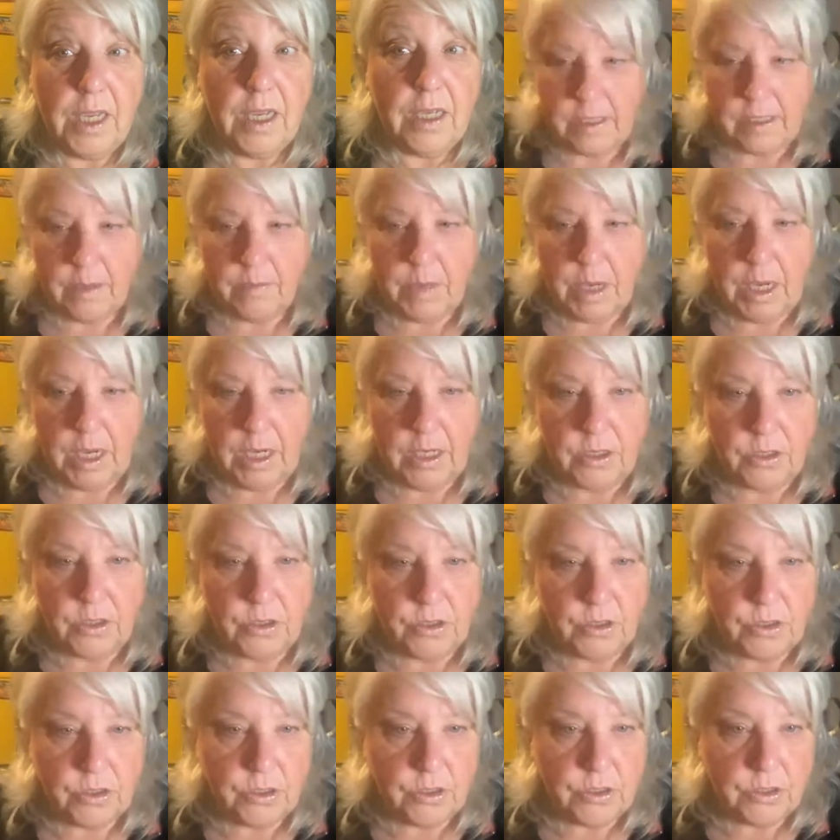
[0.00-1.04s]
Same
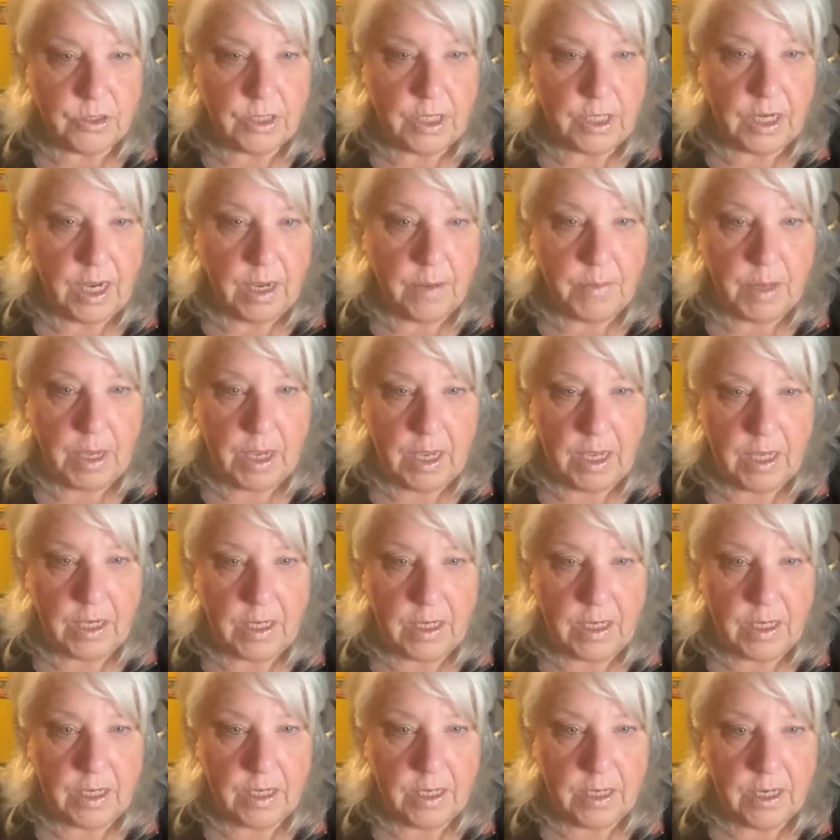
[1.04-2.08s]
age that I'm
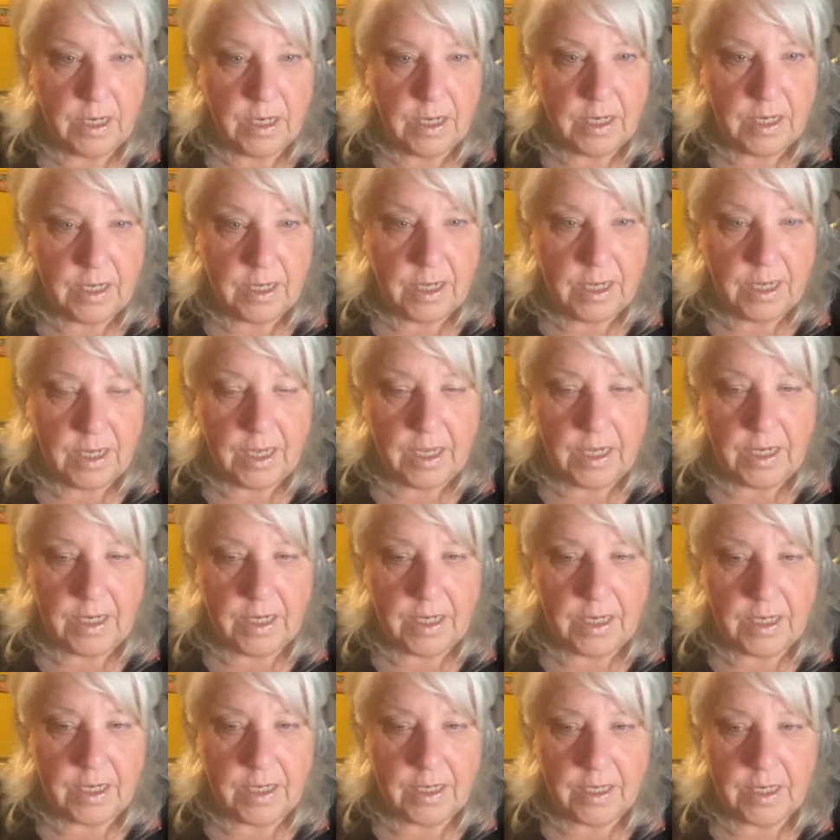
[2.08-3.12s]
at.
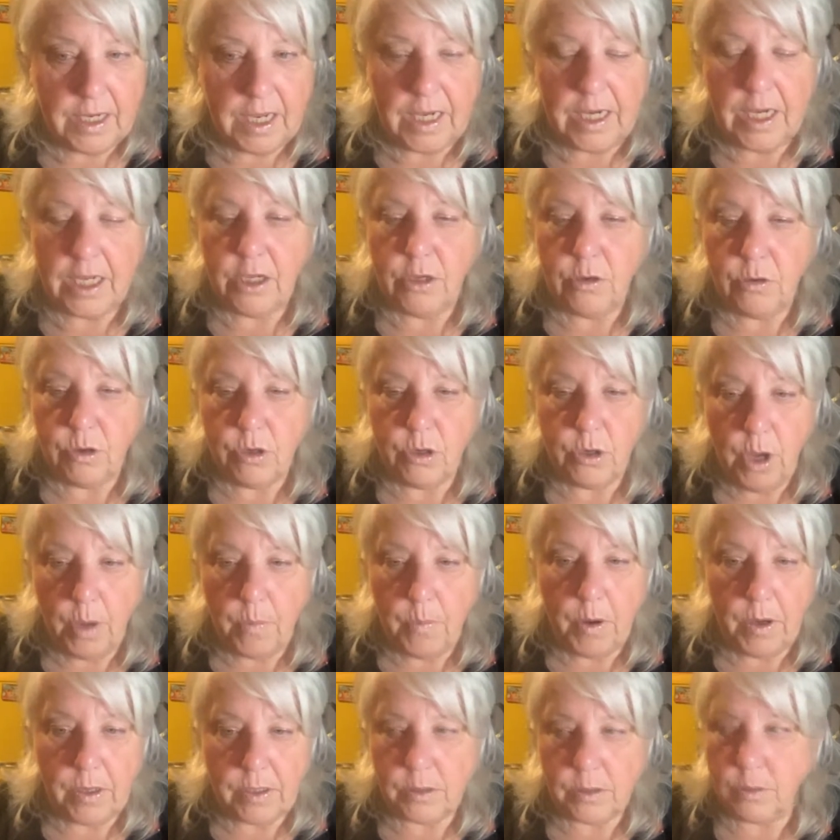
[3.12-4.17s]
And hey, you could
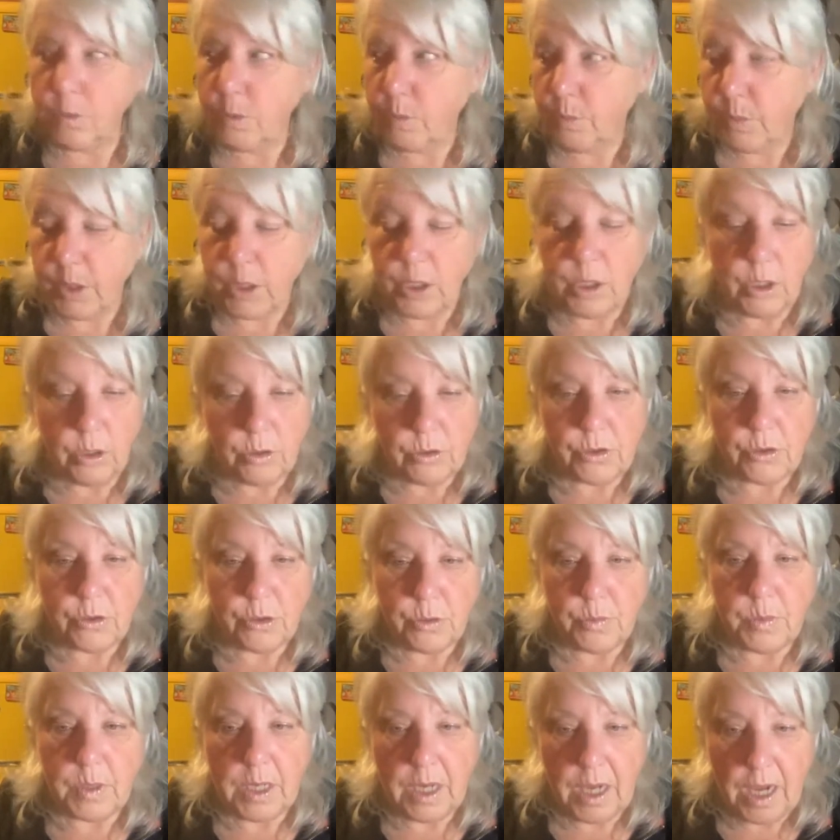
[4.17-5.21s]
not possibly be
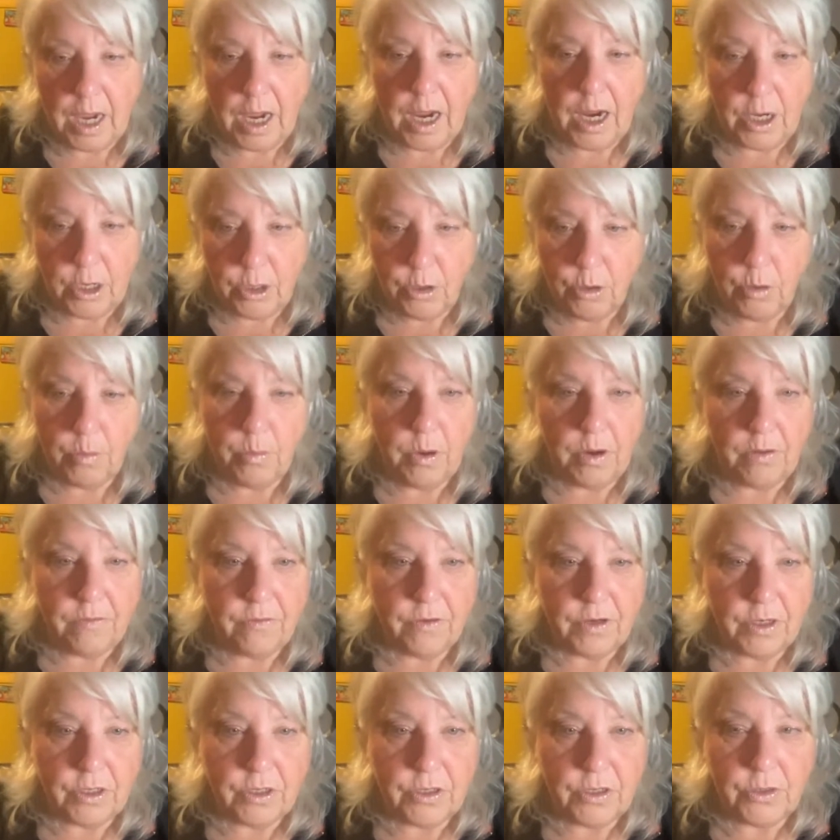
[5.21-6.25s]
closer to me. And
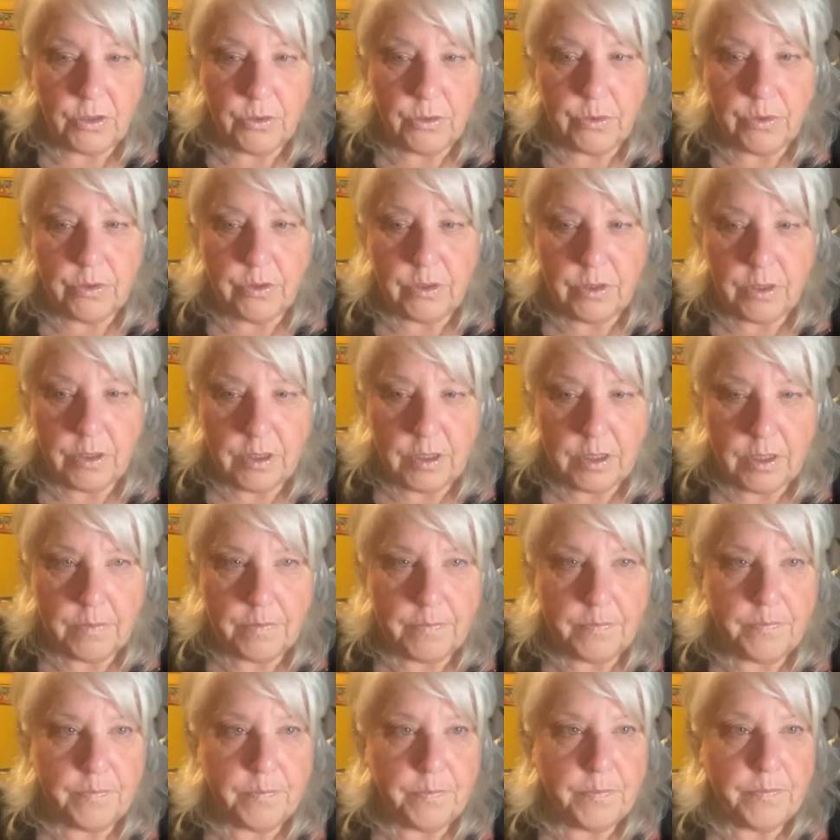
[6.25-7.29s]
you're buffering too?
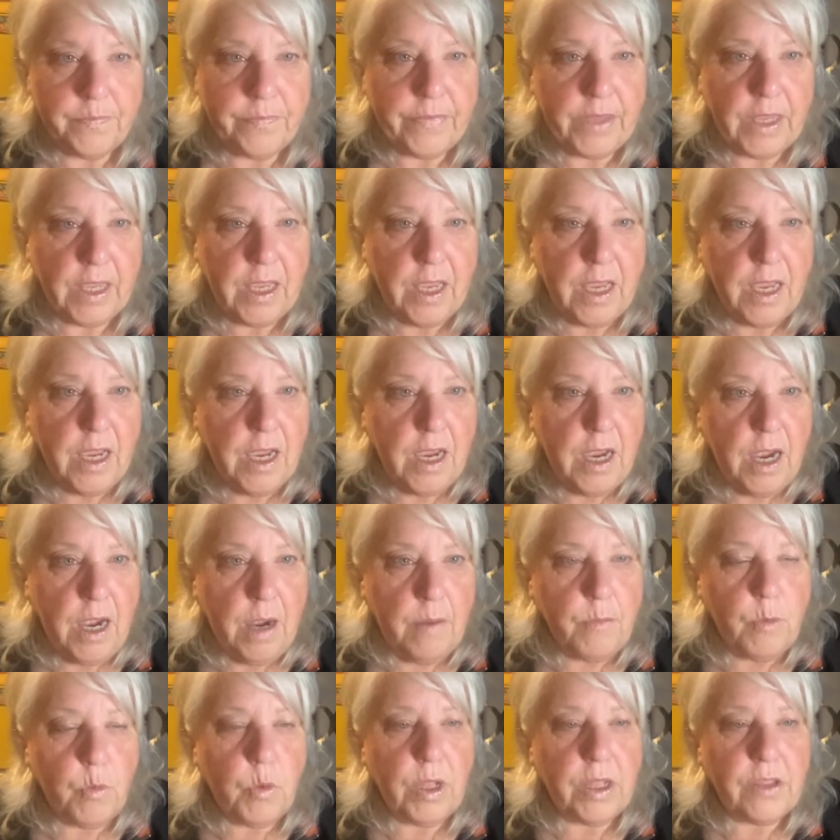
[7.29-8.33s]

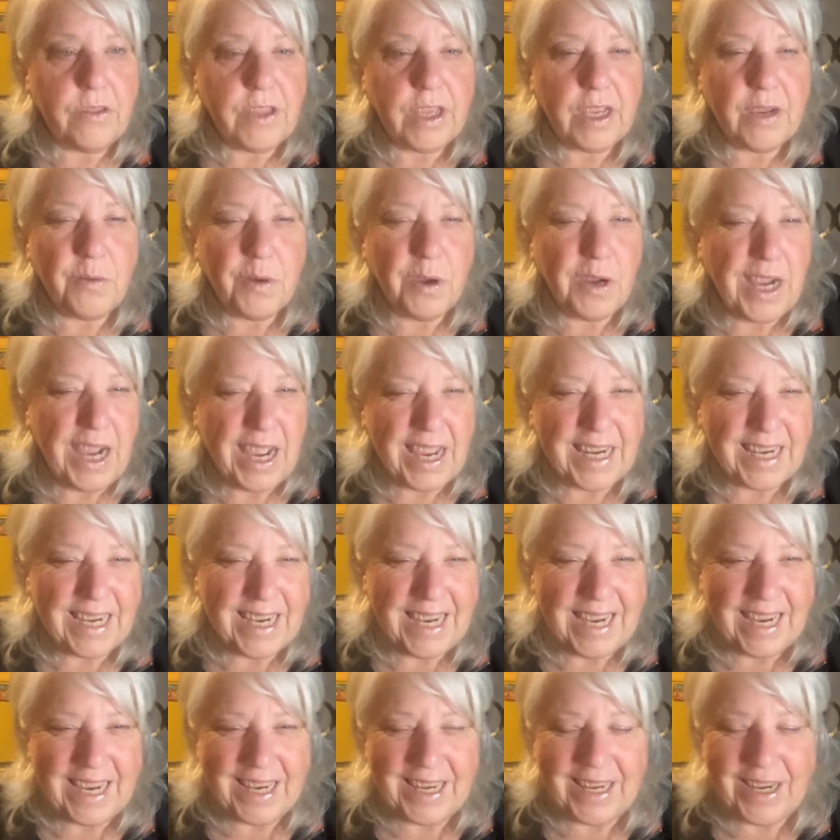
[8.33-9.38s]
Well, I think we're
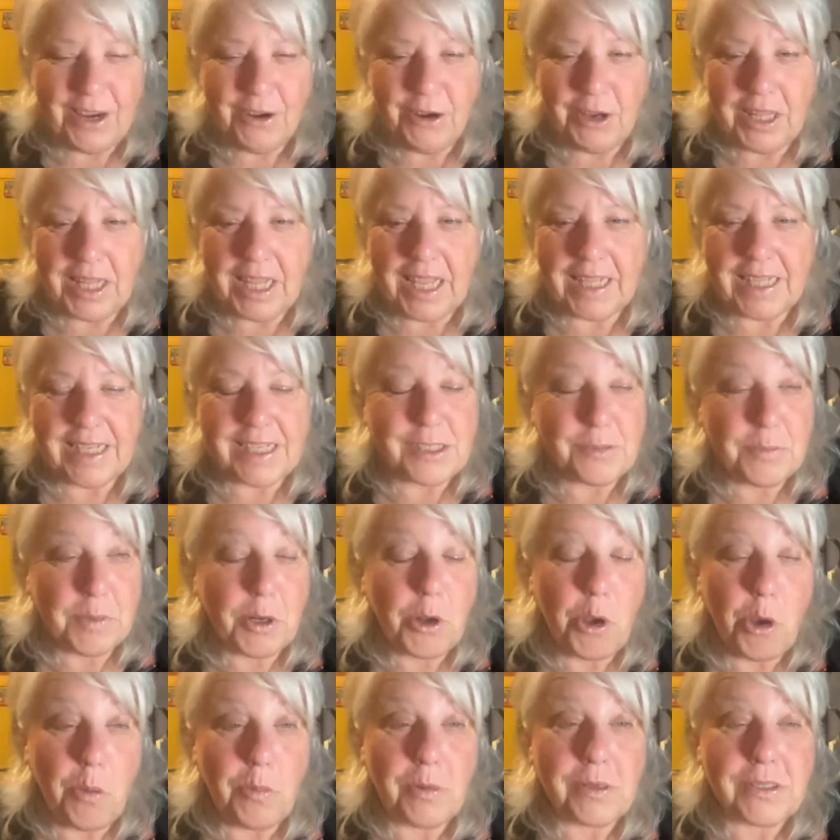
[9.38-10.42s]
kind of nearing the
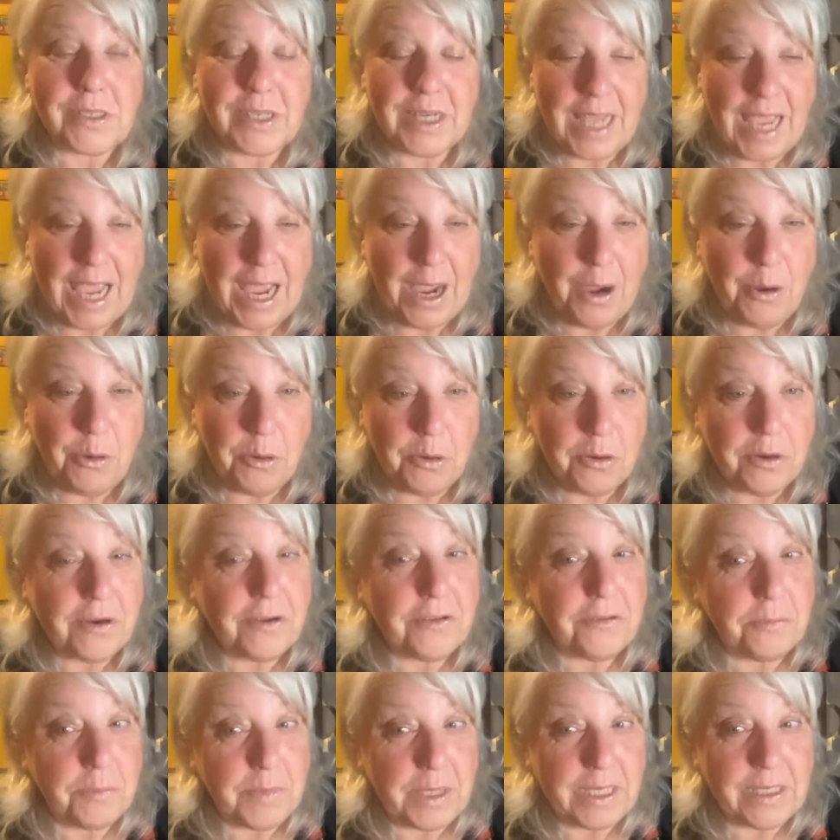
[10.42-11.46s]
end. This has been almost an
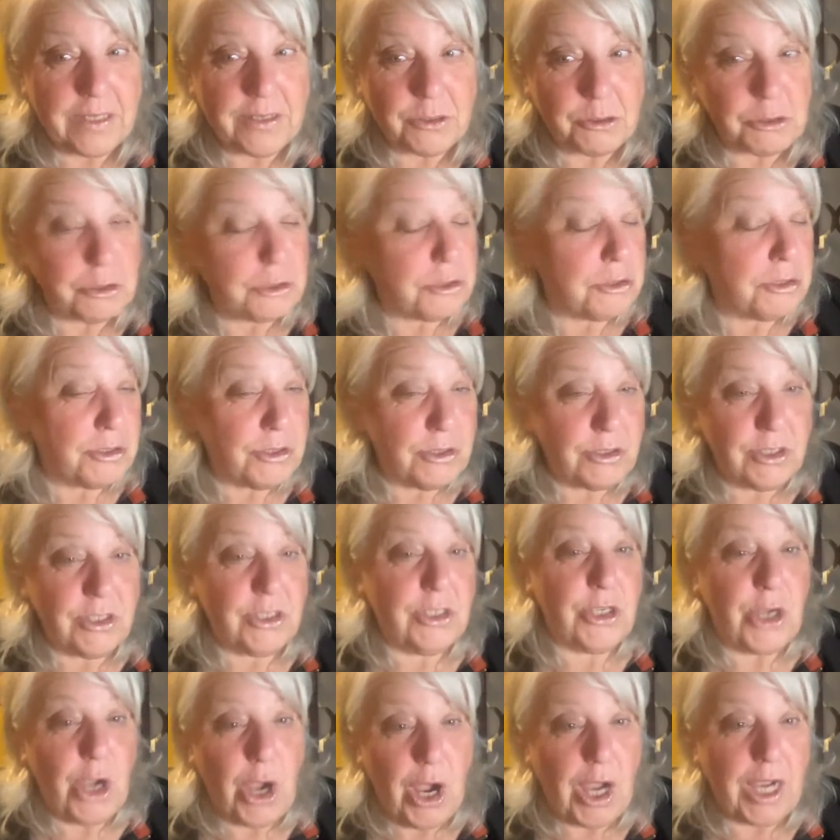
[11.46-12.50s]
hour of me just
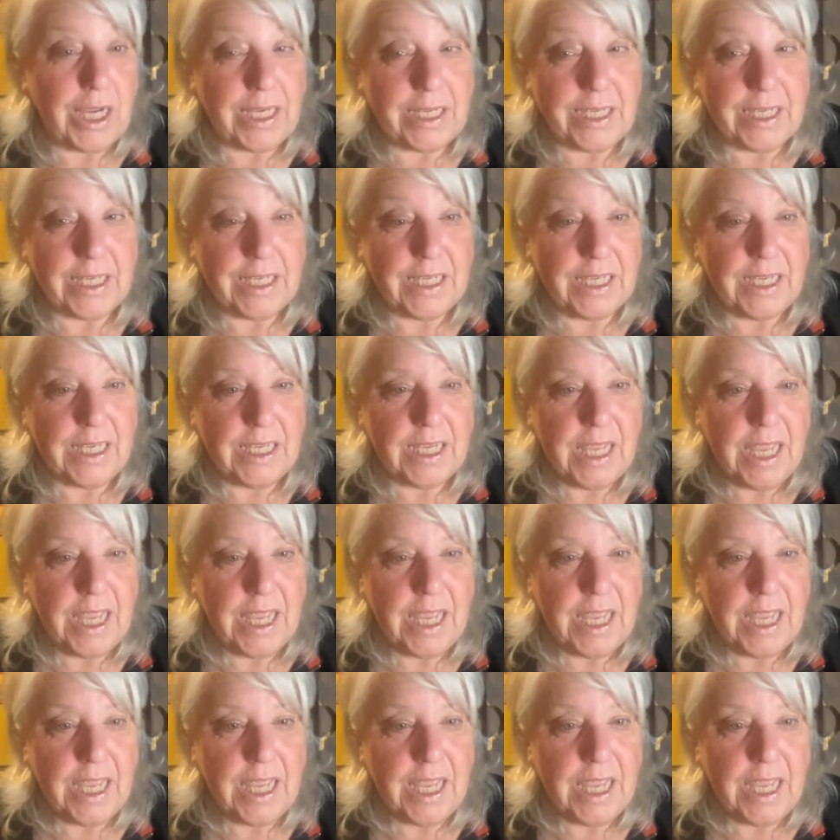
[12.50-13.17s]
talking.